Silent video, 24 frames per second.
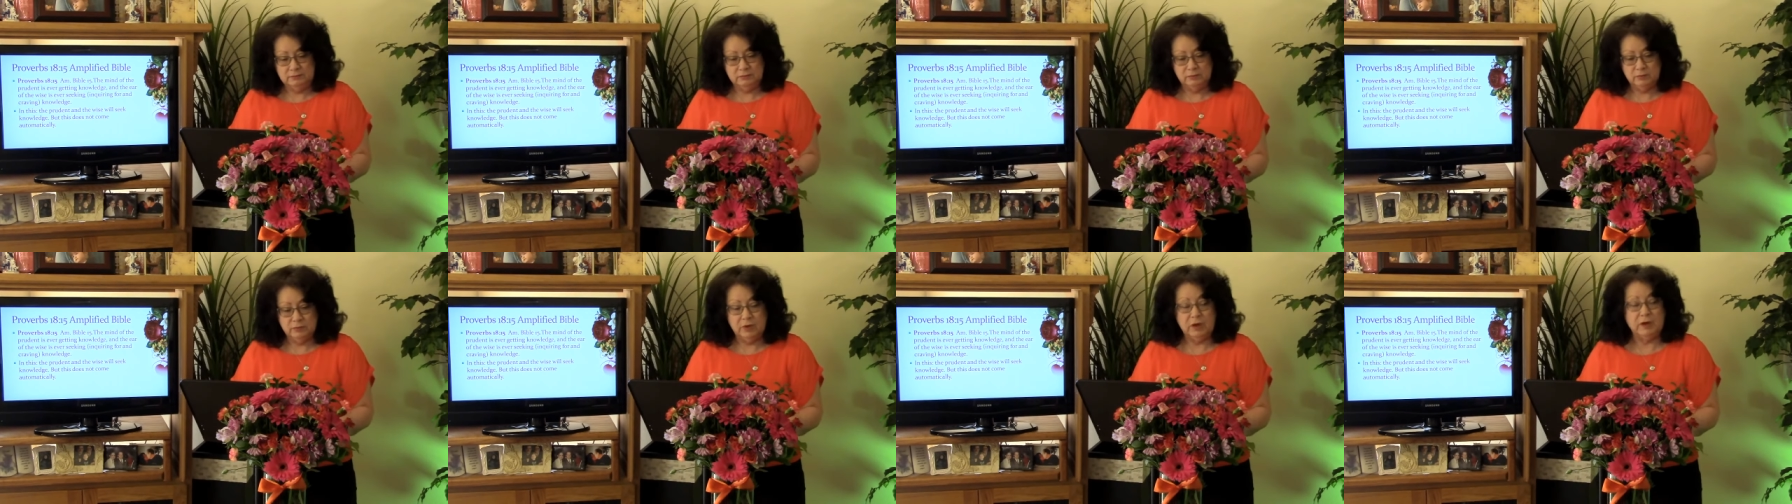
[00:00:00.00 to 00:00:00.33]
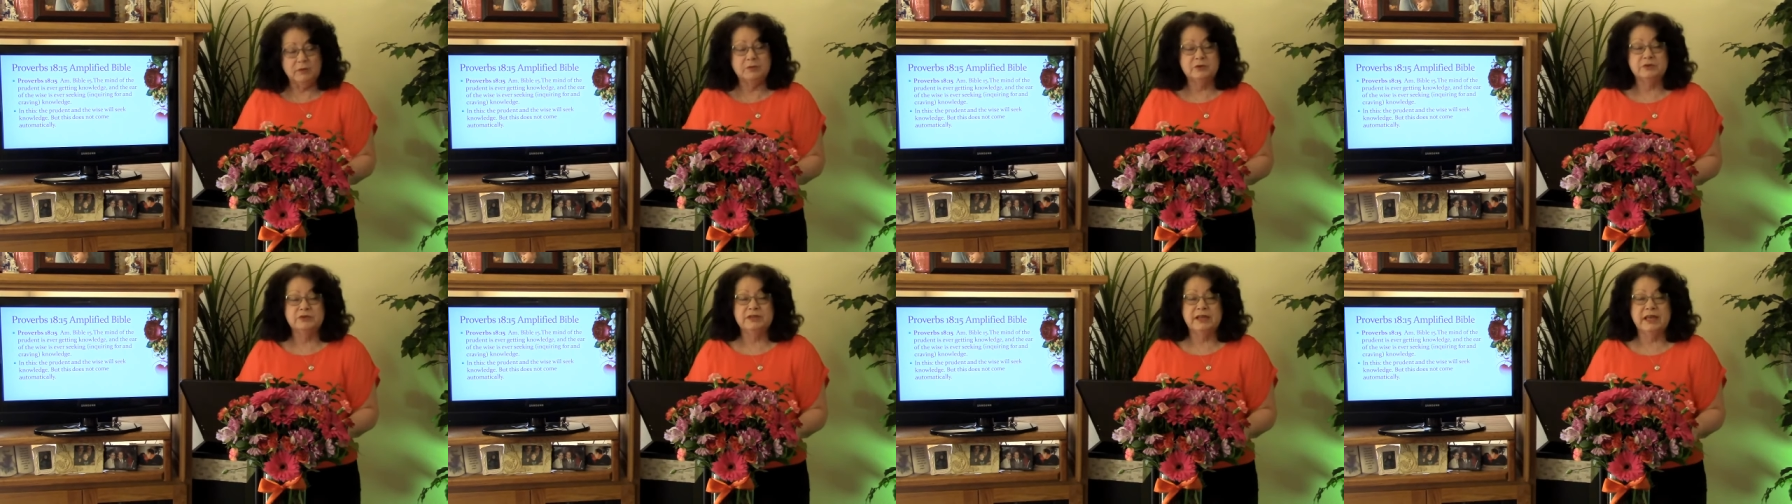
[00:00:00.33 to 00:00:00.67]

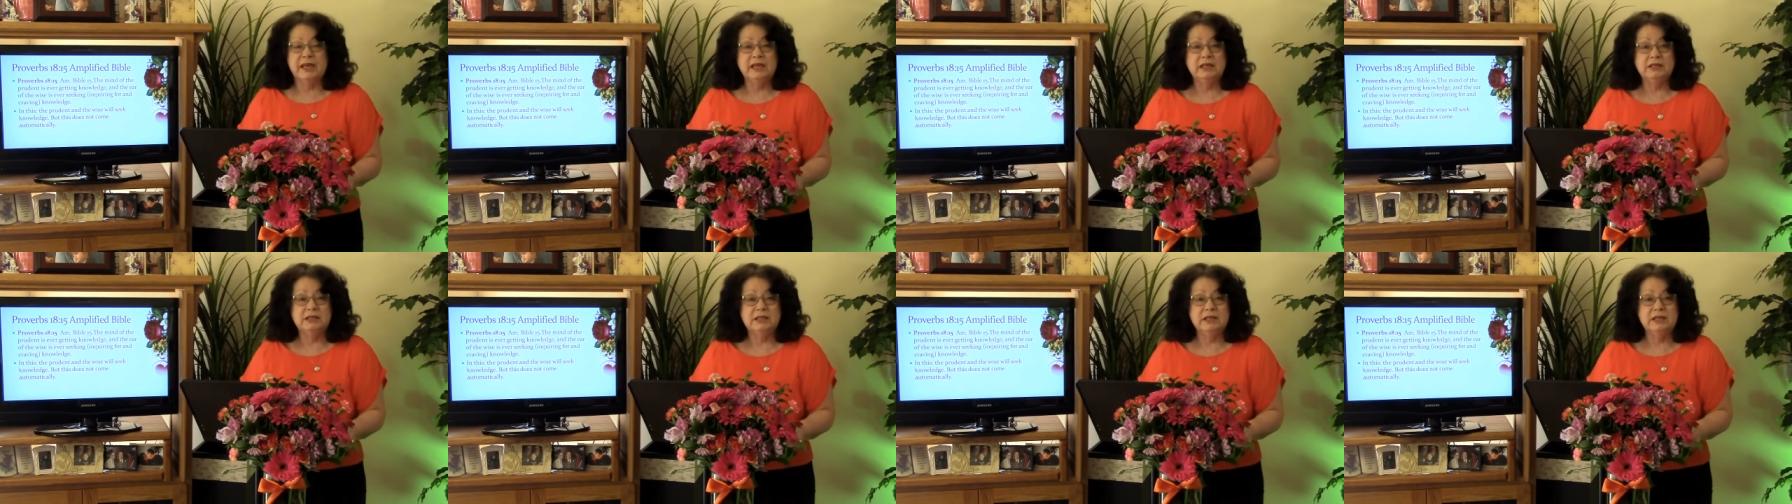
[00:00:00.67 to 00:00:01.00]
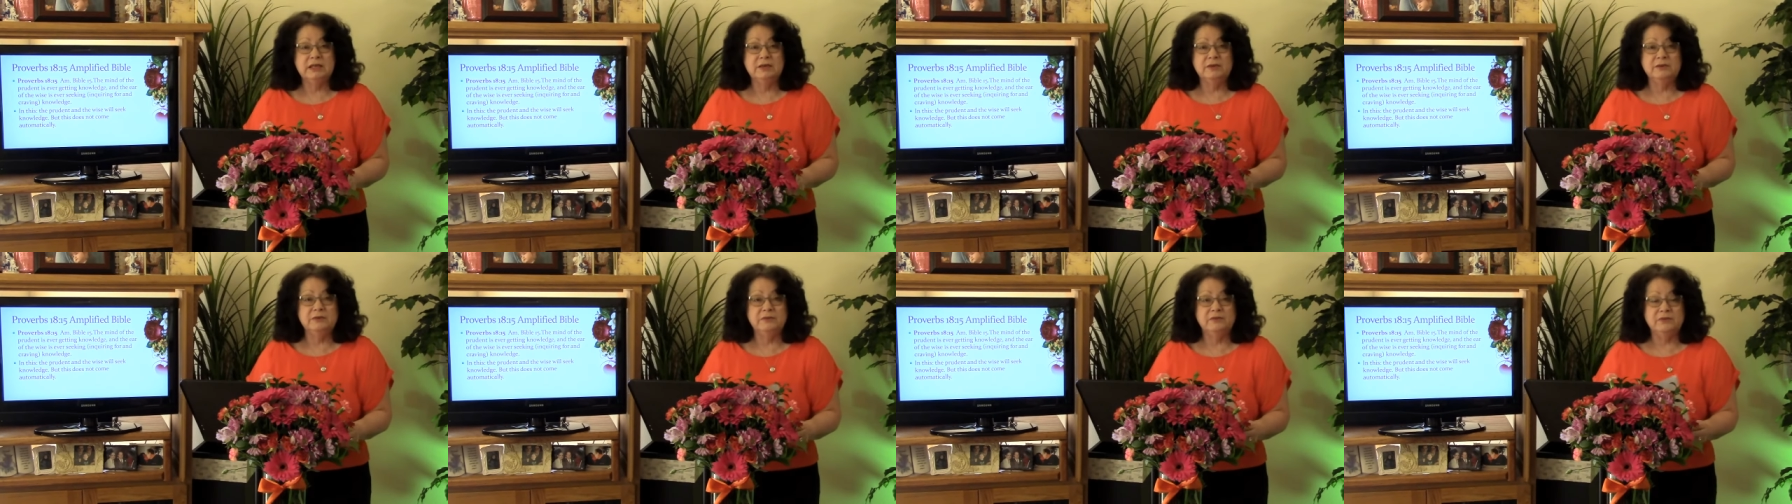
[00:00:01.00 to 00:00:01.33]
Proverbs
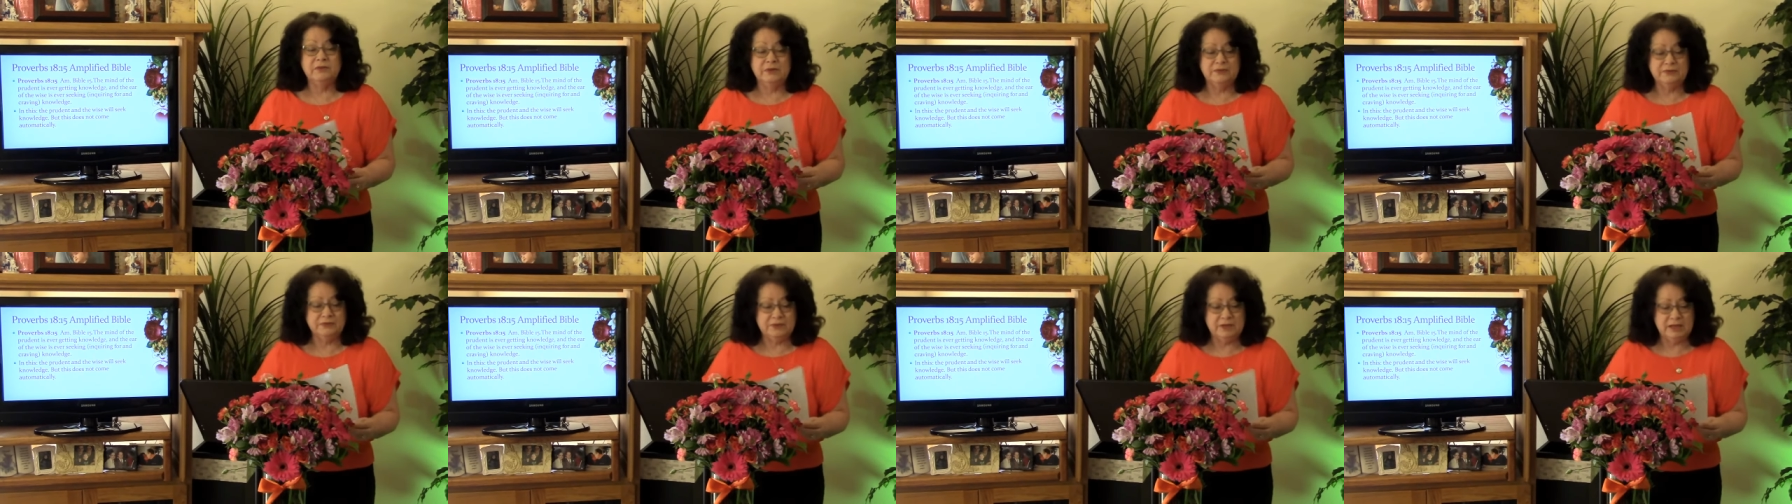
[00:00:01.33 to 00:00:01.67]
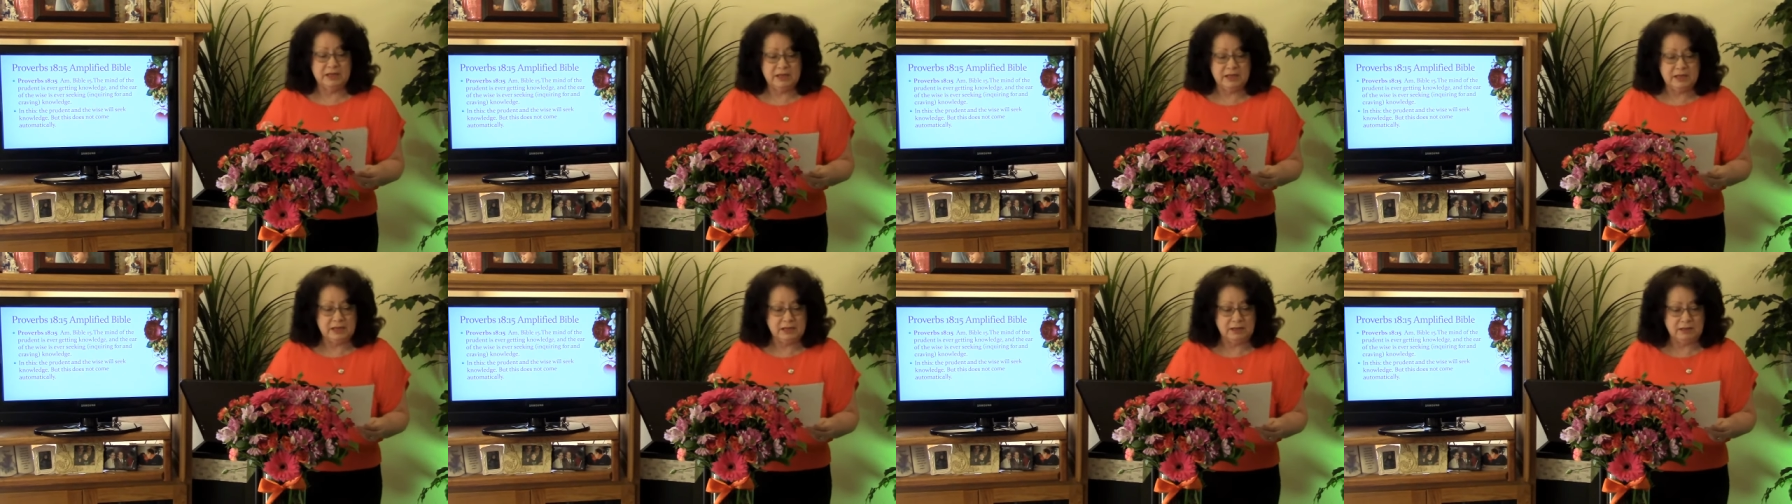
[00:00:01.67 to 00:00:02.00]
eighteen
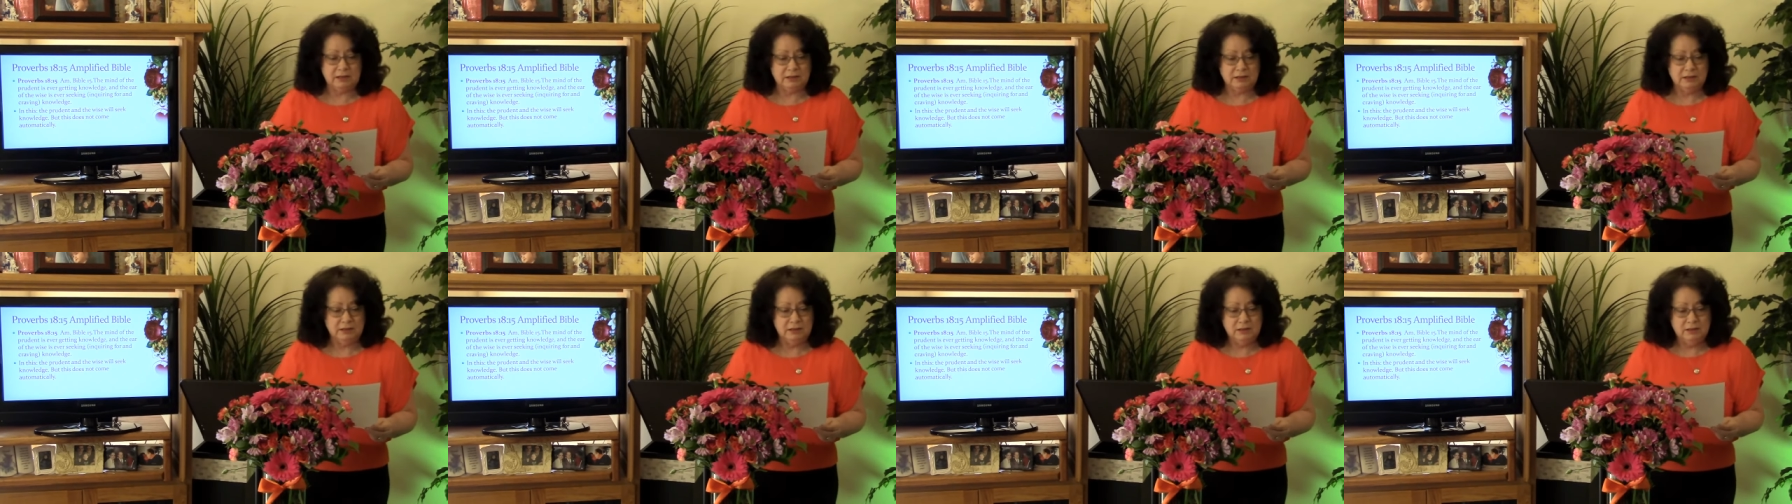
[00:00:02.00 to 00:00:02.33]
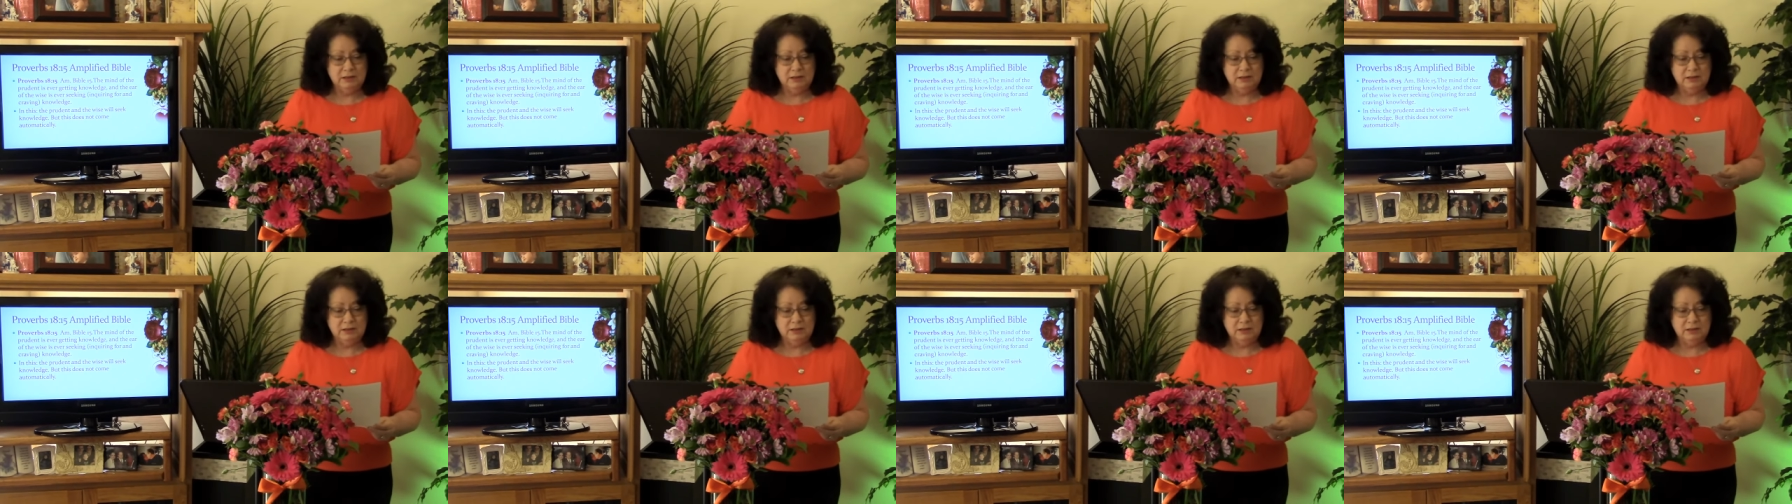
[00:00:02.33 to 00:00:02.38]
fifteen.